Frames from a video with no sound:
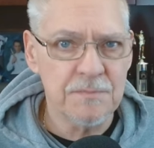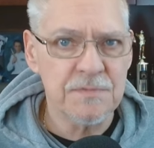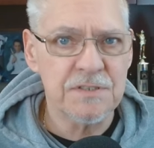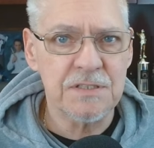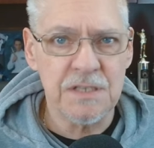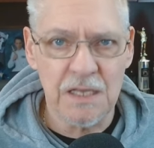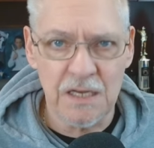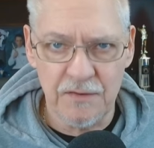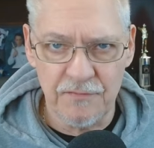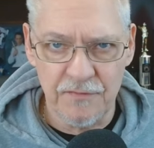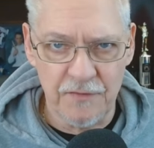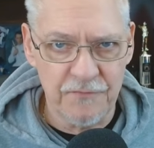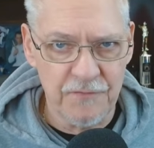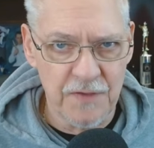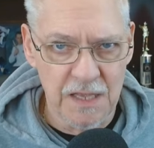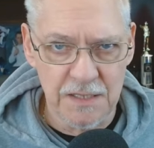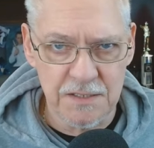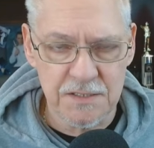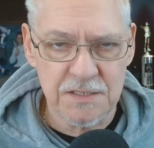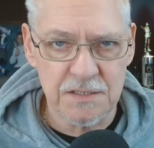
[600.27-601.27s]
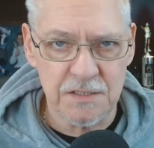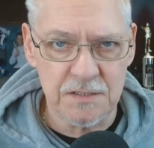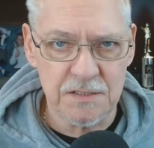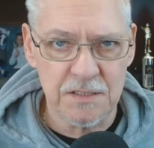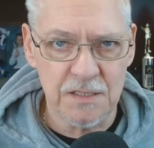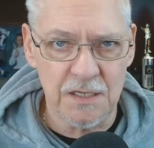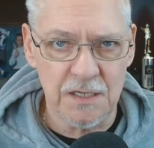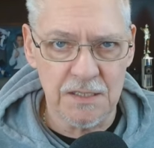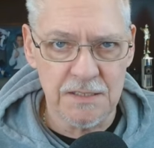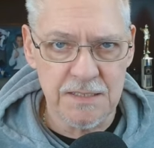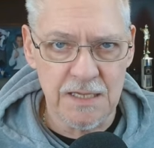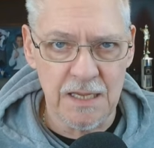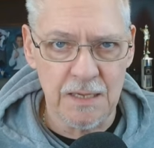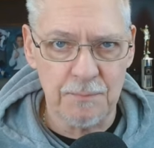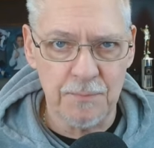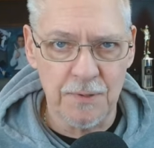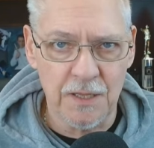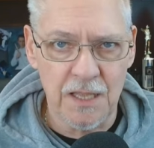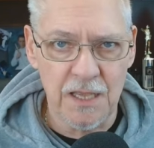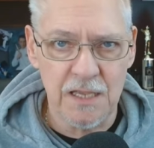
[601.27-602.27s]
set of events that's going to take
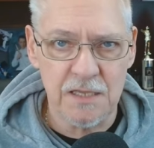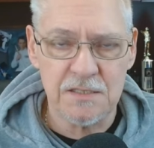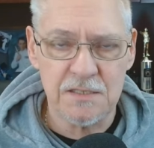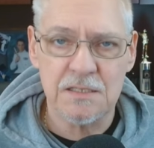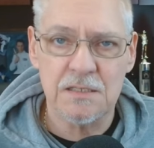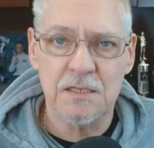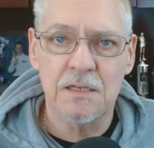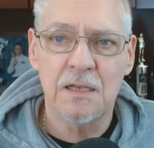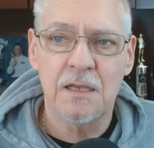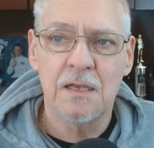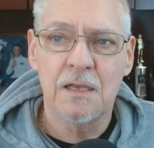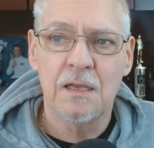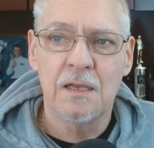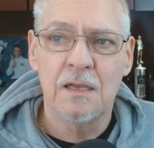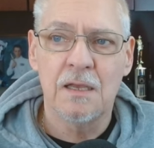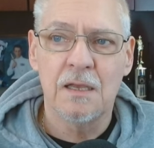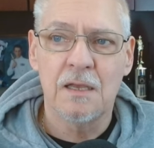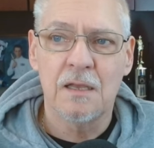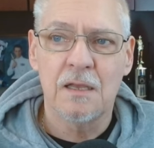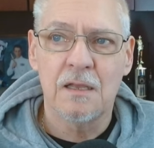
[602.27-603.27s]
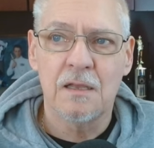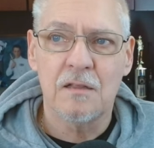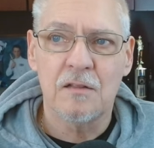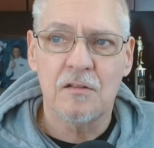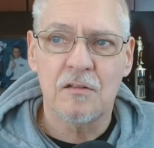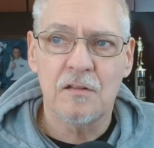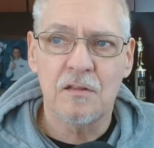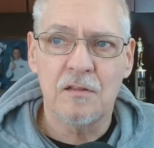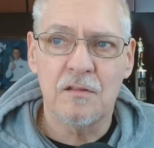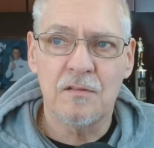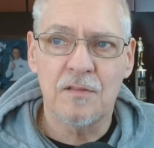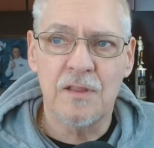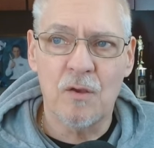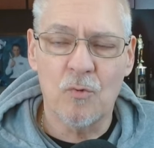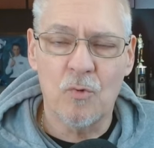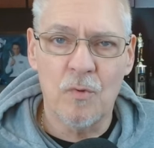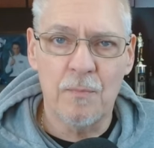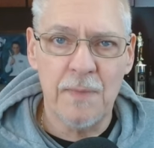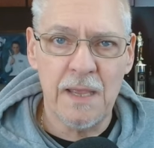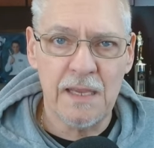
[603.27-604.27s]
place that
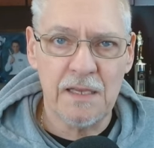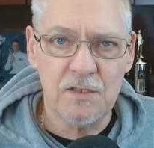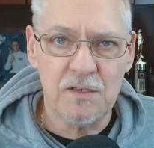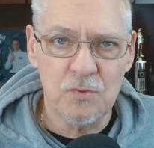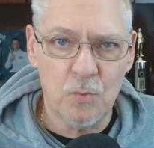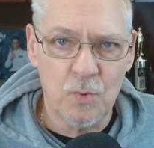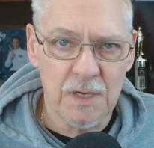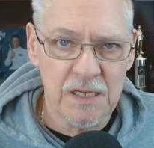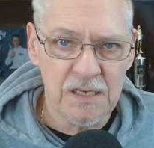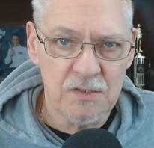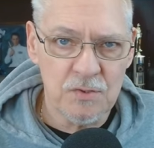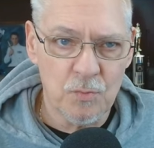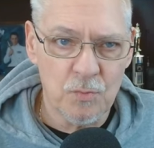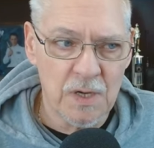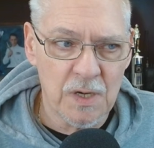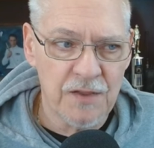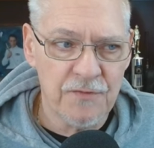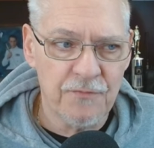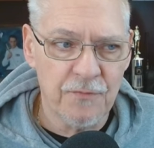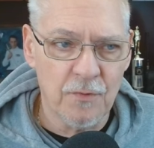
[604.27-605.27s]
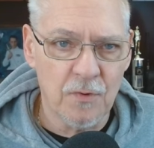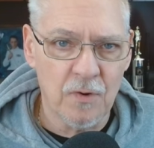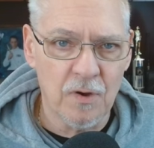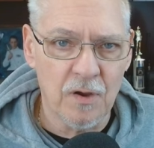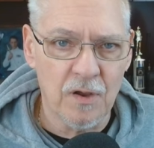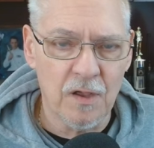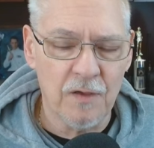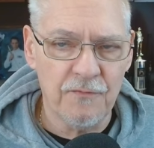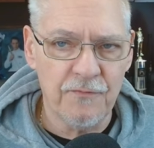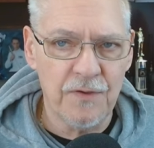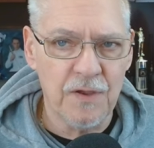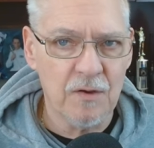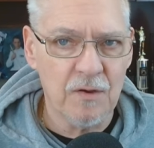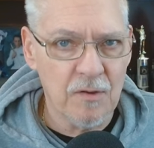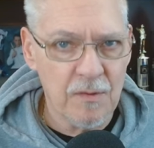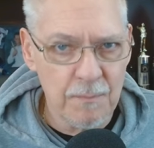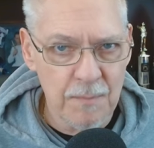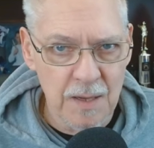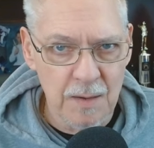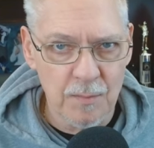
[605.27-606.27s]
will make 2024 a
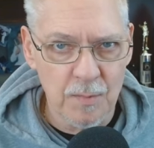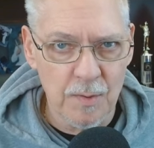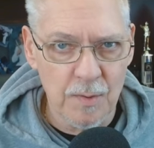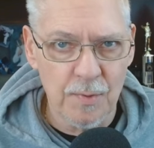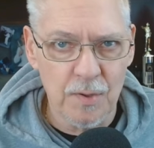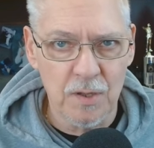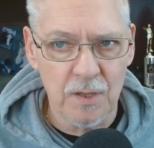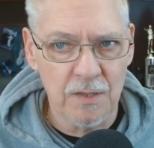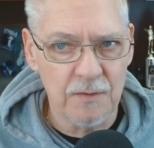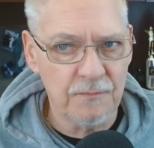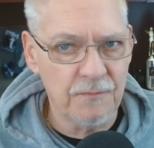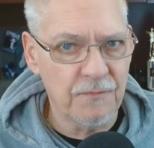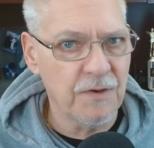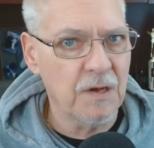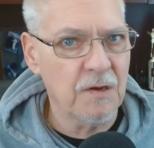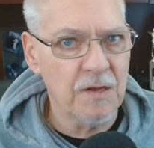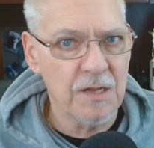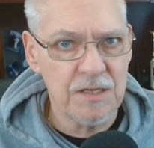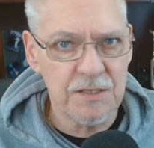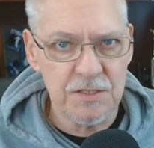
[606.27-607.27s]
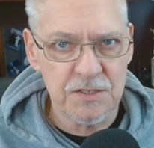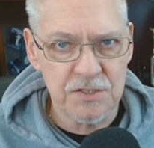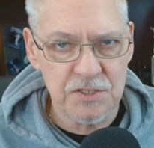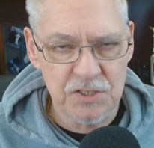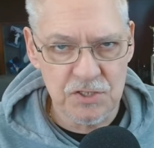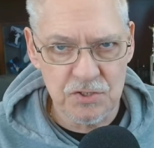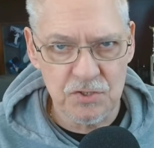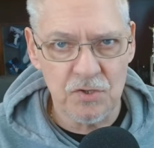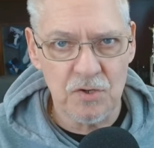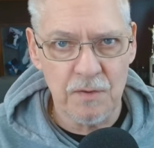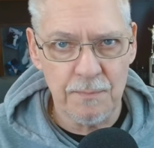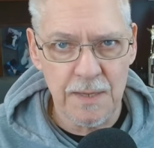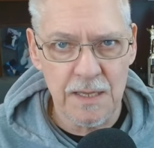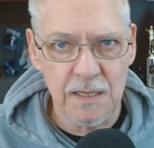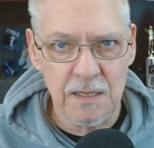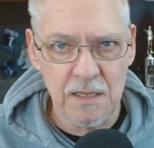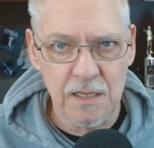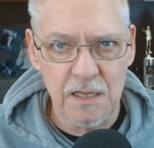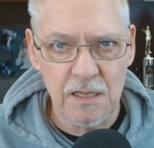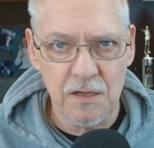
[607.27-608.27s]
very memorable and very
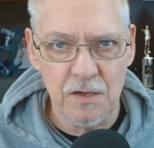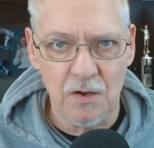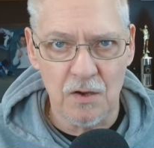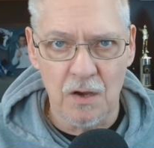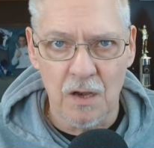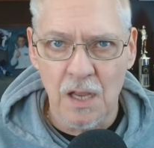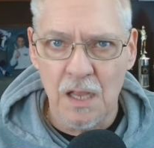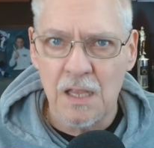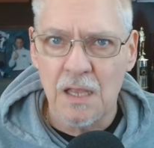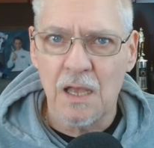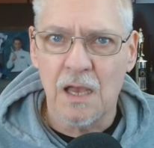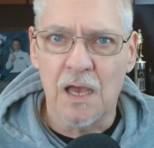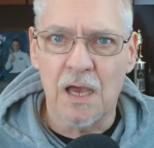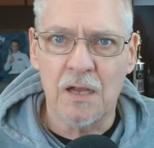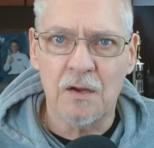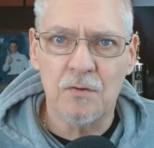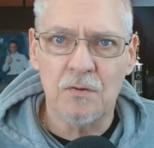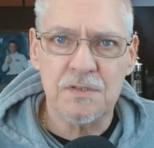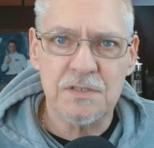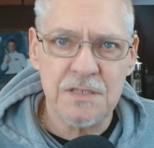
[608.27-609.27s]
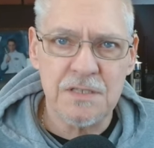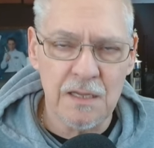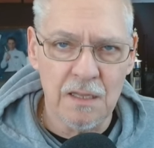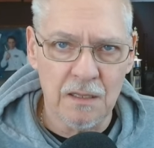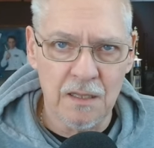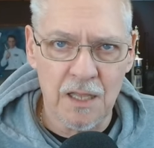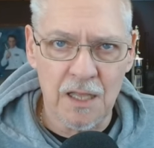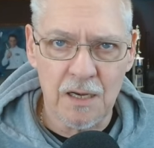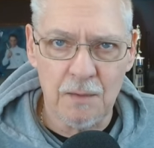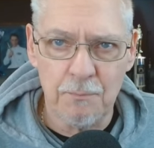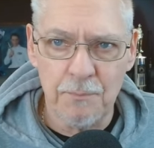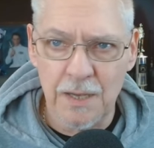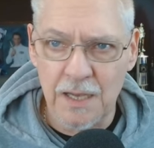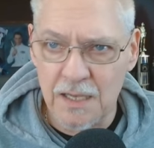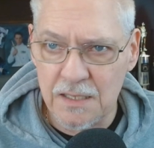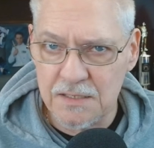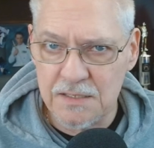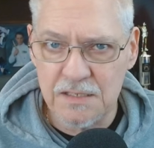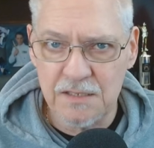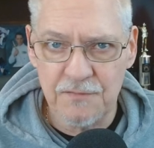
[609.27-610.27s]
disturbing year. I don't see a lot of
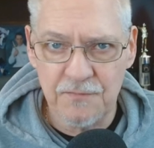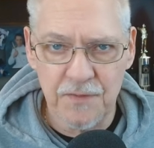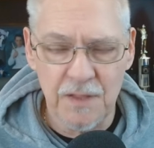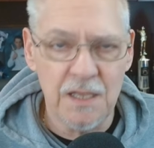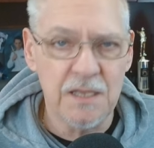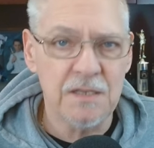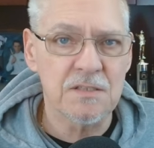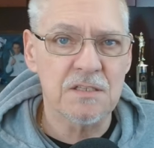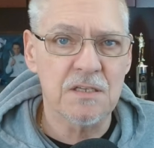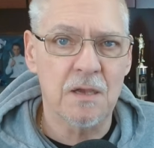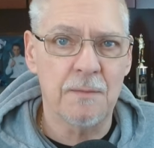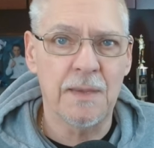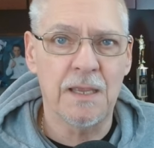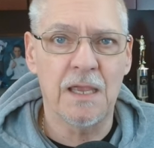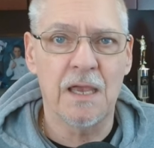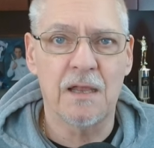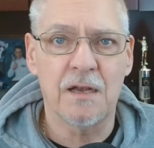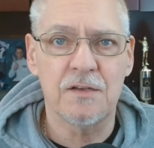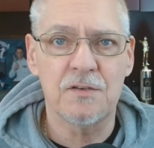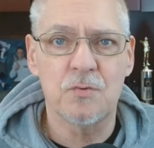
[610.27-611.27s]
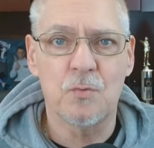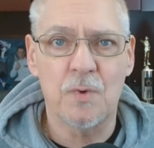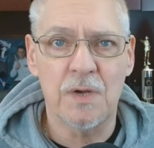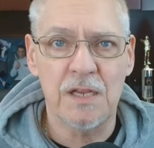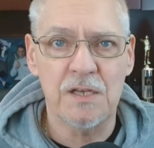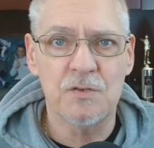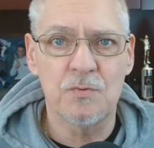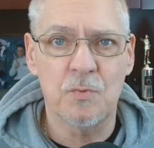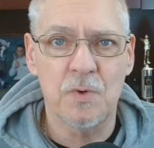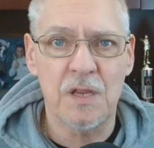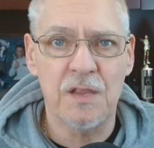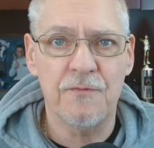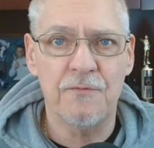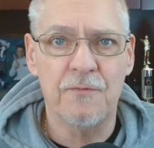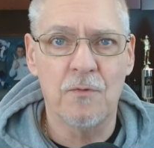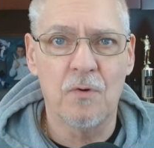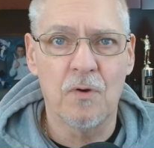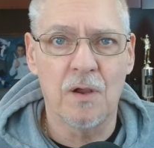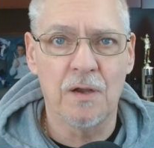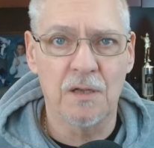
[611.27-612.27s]
positive things coming out of
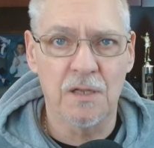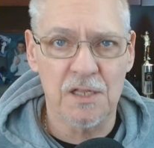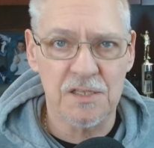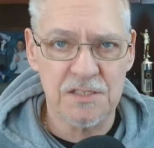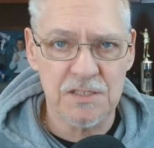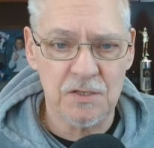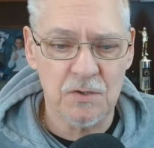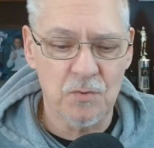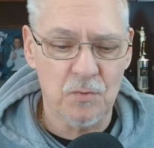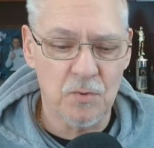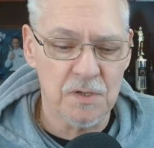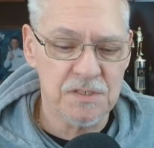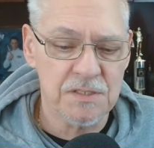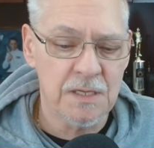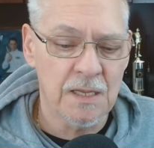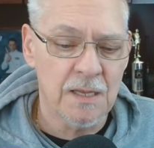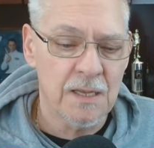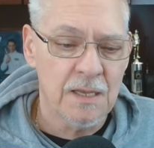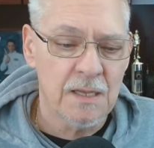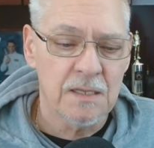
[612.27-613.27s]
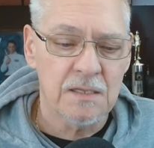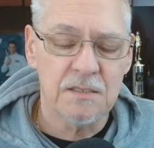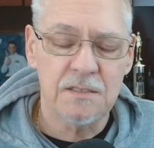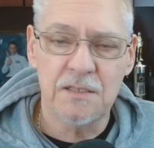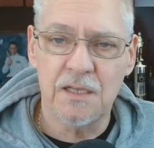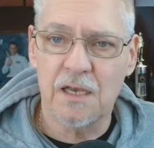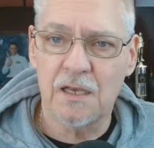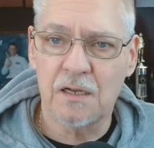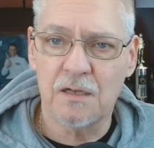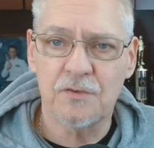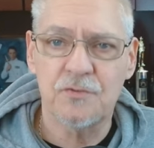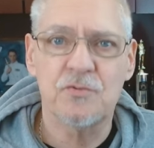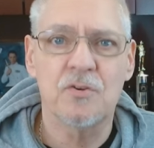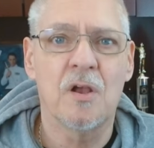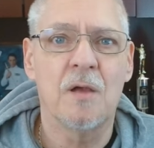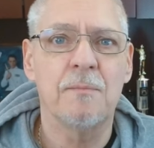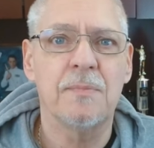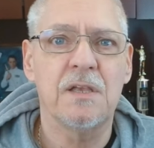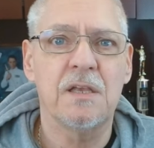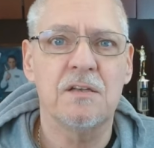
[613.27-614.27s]
2024 unless, of course, Donald
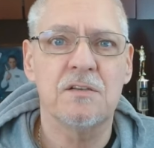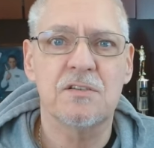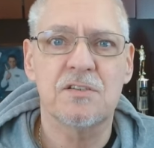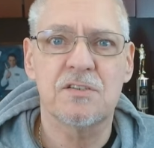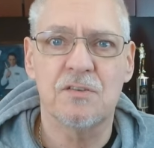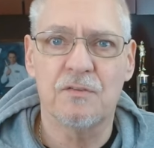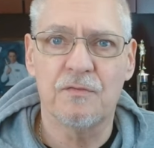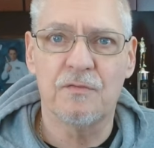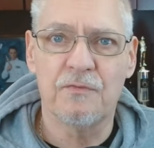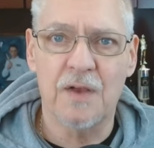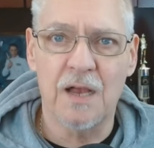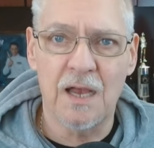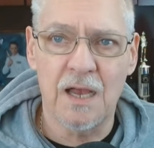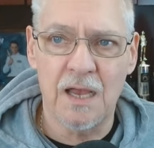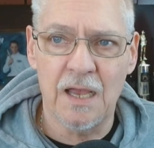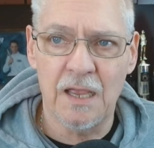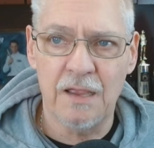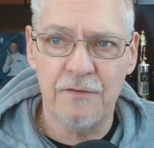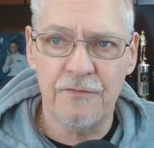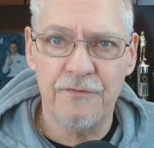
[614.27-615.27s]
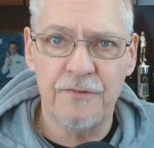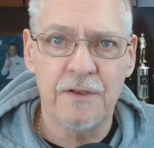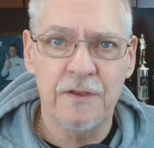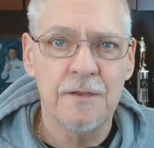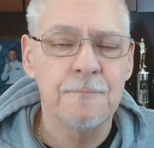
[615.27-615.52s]
Trump can survive,